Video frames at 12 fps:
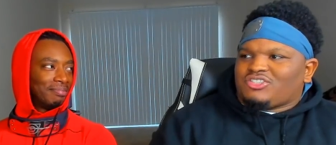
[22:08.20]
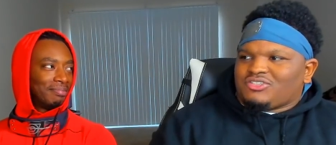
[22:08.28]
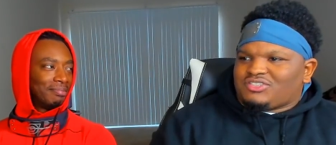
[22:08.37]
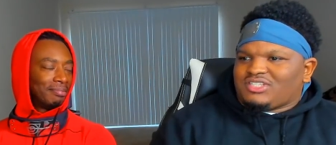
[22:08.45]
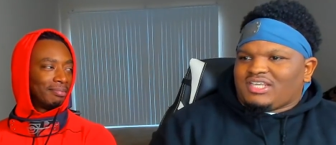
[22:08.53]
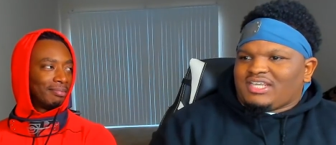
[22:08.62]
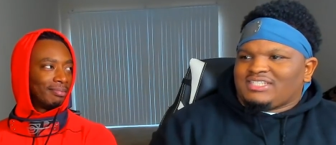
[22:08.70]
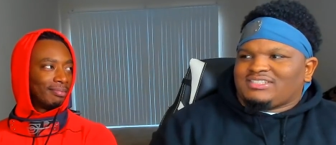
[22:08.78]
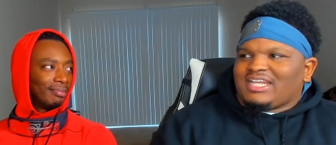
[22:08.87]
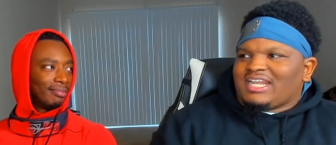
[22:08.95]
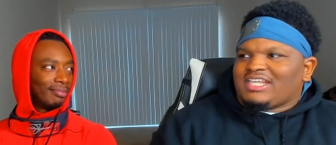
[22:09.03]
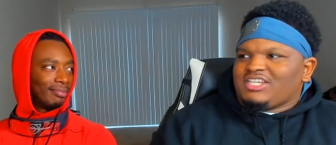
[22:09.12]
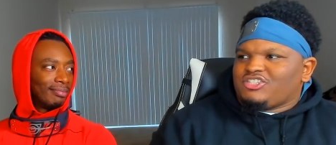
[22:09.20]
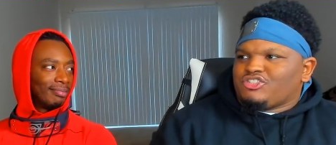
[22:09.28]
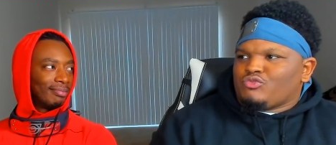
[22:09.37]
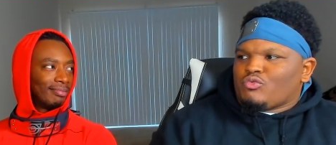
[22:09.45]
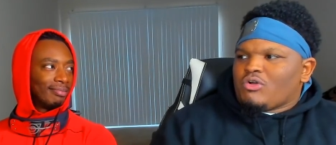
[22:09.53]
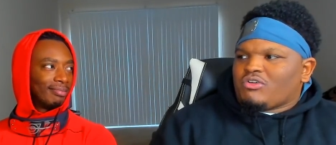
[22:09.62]
Speaker 1: said it's not like he
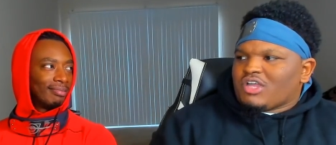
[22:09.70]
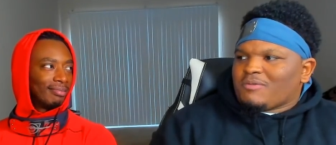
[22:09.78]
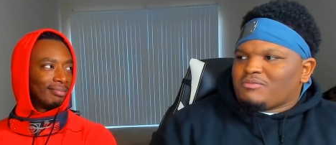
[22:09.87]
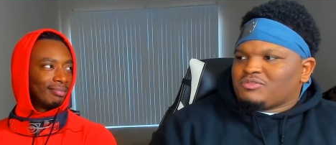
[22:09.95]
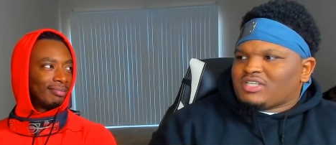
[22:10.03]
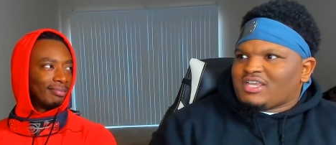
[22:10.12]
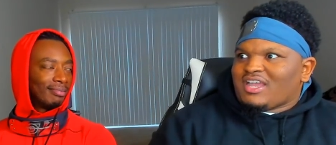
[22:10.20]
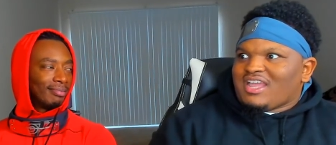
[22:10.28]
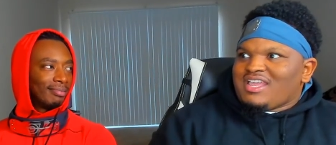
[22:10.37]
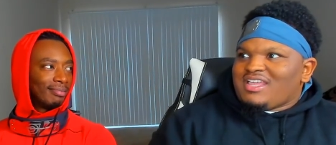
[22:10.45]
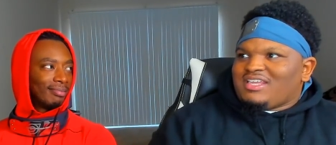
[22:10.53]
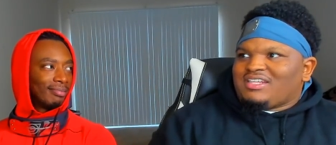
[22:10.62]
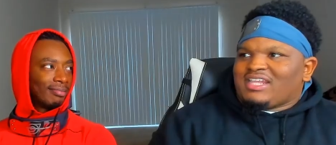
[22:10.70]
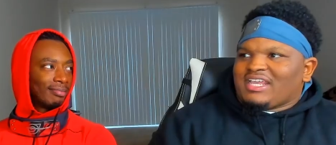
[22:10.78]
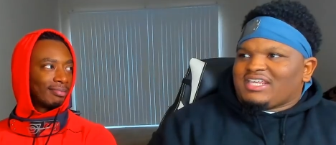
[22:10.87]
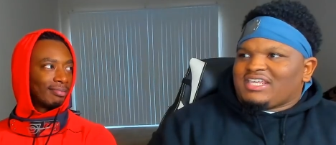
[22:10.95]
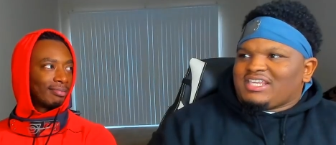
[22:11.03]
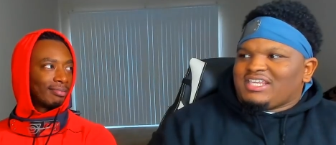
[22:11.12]
just woke up and was like
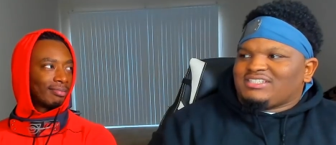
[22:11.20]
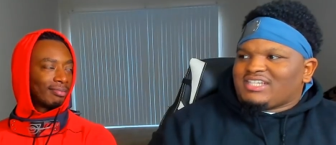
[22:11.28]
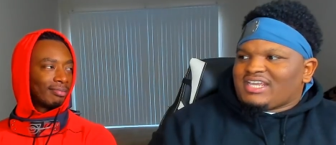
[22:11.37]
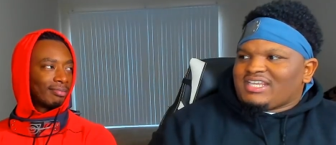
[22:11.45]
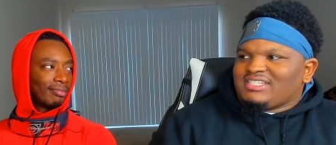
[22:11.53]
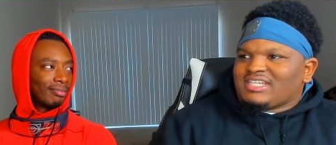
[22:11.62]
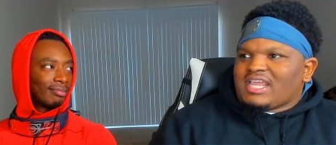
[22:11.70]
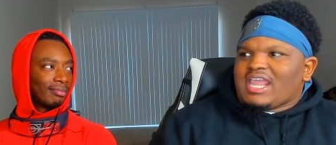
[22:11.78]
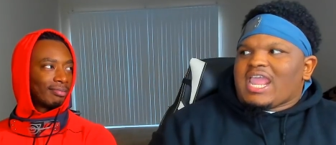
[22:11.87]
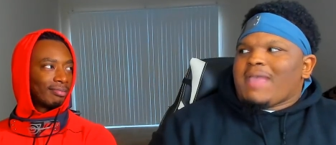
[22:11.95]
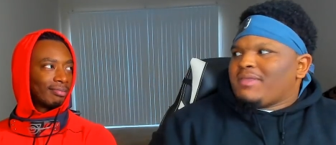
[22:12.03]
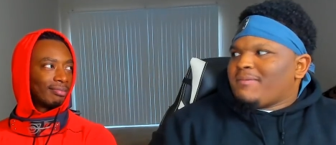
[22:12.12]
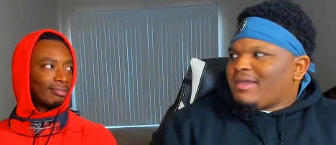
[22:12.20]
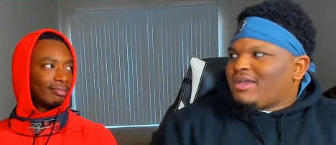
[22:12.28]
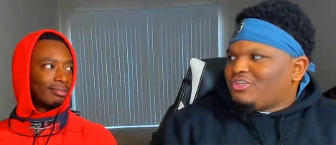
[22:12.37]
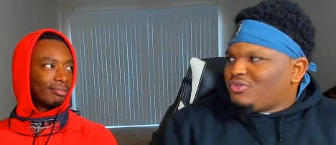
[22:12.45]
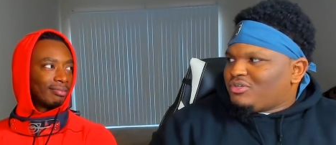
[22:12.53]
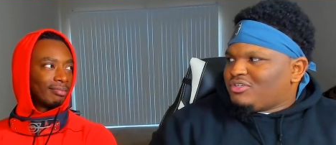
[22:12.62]
like he's like he's like happy
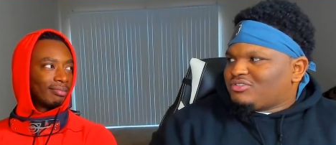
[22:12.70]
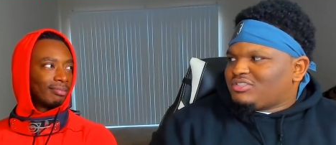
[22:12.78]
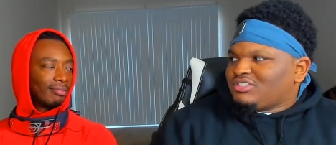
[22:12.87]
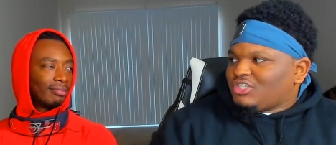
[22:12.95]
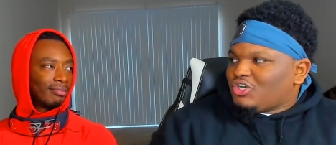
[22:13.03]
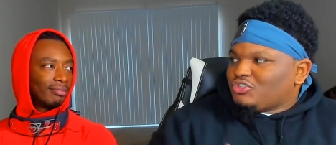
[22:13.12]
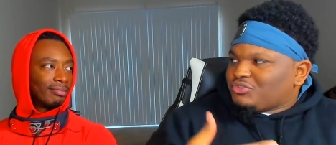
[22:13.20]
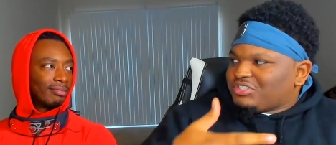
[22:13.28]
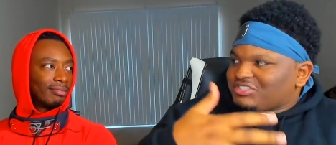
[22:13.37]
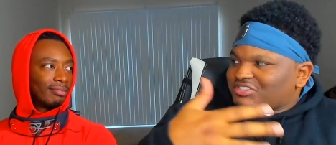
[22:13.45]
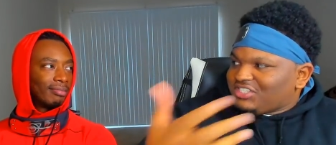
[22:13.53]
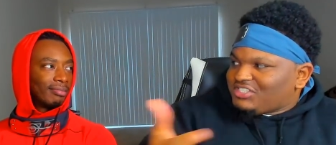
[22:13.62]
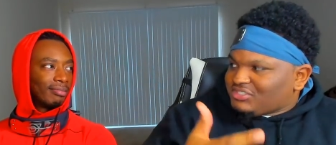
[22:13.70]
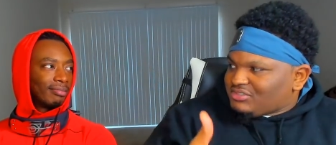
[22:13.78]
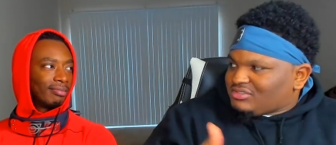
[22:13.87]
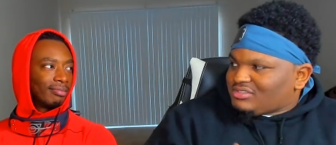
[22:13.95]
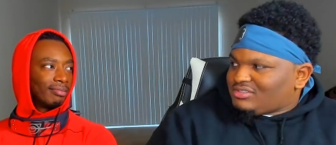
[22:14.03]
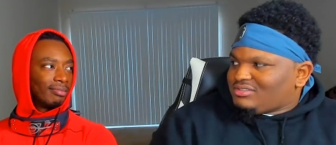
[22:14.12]
about doing those things. Those are decisions.